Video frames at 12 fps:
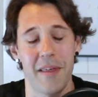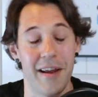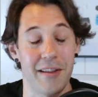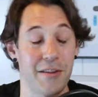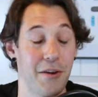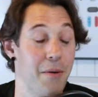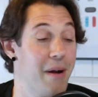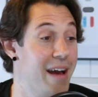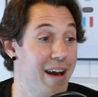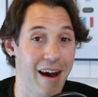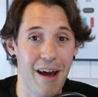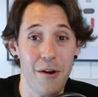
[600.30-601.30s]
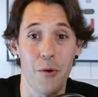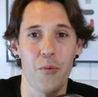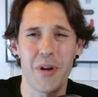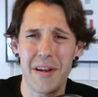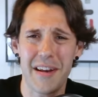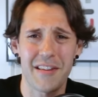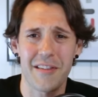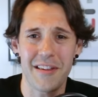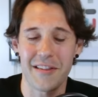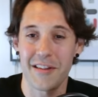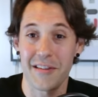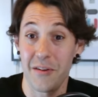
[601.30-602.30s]
that. So I don't know. What do you guys
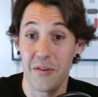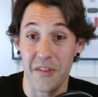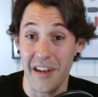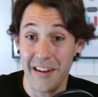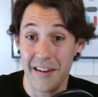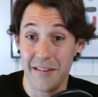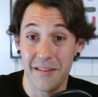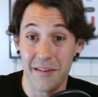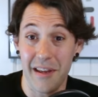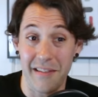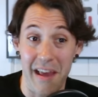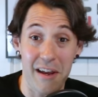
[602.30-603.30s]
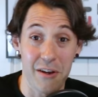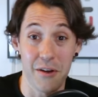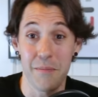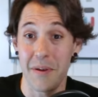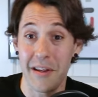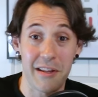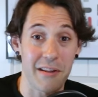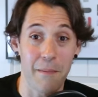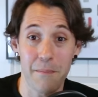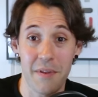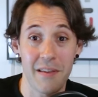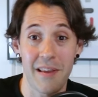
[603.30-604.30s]
do you think like that could be
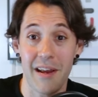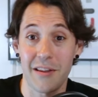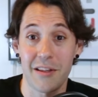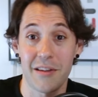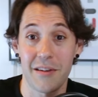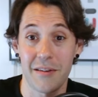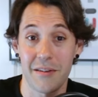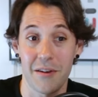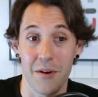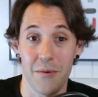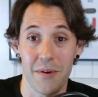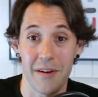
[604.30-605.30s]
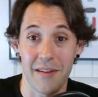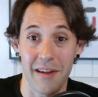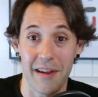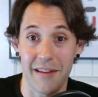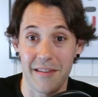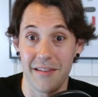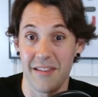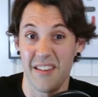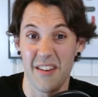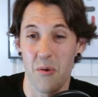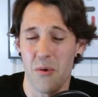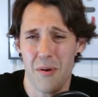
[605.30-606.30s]
something that's going like,
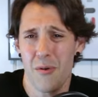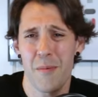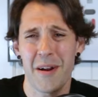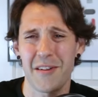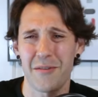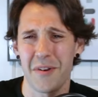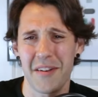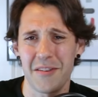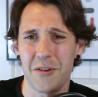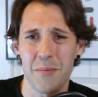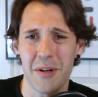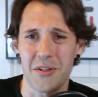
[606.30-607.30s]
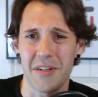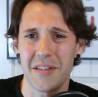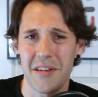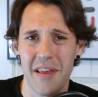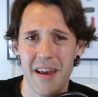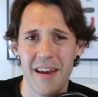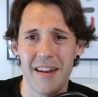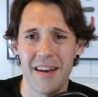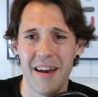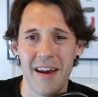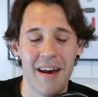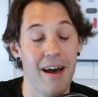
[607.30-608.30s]
or am I just reading too much into that?
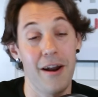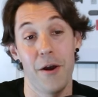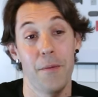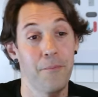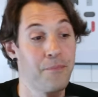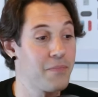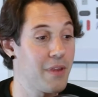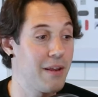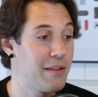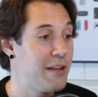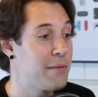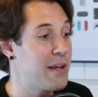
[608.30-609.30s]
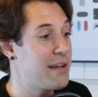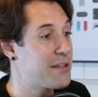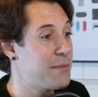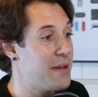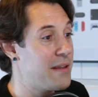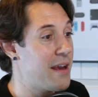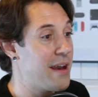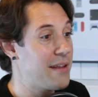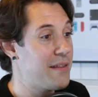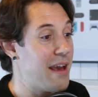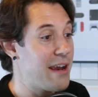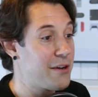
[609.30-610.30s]
I don't know. It seems like to me
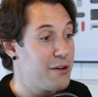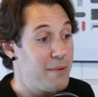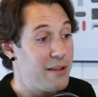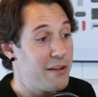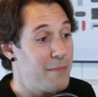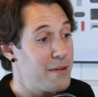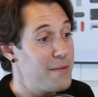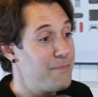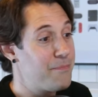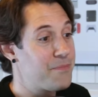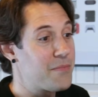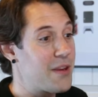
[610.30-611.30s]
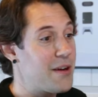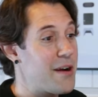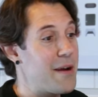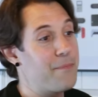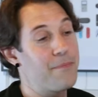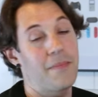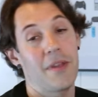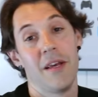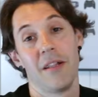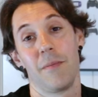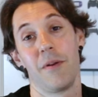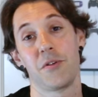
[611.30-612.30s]
that that could be something. All right.
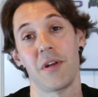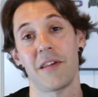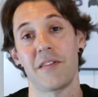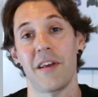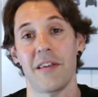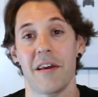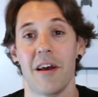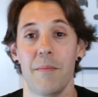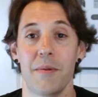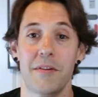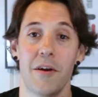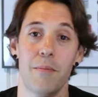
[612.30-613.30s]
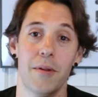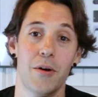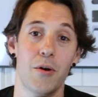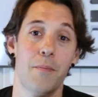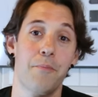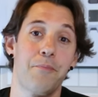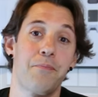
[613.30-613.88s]
Let me know what you guys think in the comments down below.